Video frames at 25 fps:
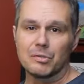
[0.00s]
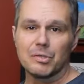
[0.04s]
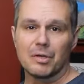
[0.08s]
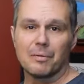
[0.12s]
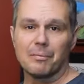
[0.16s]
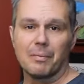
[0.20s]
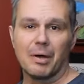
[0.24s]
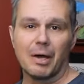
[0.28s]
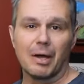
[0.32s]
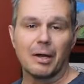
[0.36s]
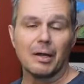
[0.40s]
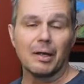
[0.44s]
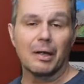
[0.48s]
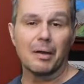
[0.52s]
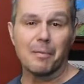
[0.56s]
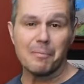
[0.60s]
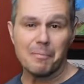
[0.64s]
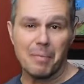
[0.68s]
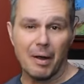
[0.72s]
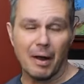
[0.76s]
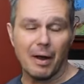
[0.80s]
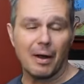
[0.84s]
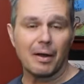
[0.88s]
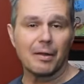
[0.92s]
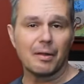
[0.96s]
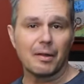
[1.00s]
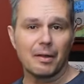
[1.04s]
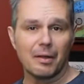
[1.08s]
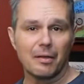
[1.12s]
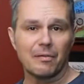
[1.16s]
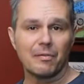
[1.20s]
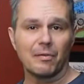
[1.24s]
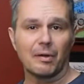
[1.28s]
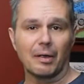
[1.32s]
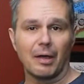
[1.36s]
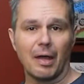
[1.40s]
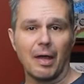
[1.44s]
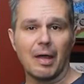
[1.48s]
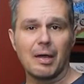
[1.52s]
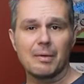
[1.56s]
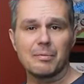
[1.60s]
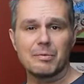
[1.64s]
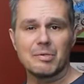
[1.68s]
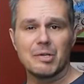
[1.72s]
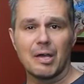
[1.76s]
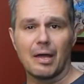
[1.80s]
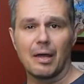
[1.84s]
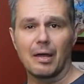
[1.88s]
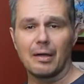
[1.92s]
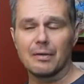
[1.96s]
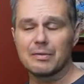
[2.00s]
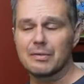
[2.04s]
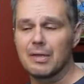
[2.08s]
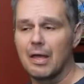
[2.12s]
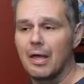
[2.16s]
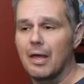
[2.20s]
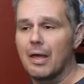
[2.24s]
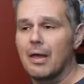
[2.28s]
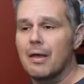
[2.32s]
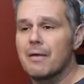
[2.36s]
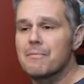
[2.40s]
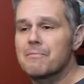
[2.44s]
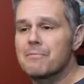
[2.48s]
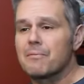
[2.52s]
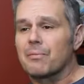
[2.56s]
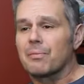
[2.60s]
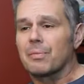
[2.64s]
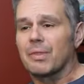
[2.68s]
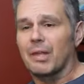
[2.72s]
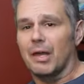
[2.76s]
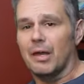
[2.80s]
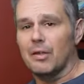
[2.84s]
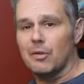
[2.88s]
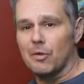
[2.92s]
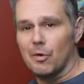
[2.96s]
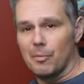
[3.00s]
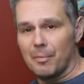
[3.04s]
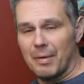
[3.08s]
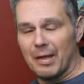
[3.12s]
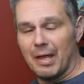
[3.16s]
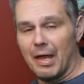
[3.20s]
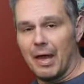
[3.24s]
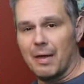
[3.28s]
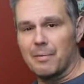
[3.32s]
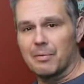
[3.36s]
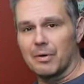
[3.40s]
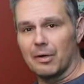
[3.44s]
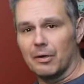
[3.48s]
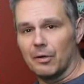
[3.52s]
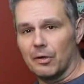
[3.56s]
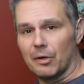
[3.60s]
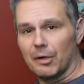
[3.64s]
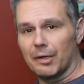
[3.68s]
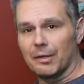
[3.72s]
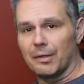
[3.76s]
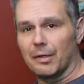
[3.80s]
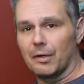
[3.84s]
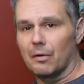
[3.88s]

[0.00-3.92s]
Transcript: somebody comparing the different camshafts, and you'll be able to look at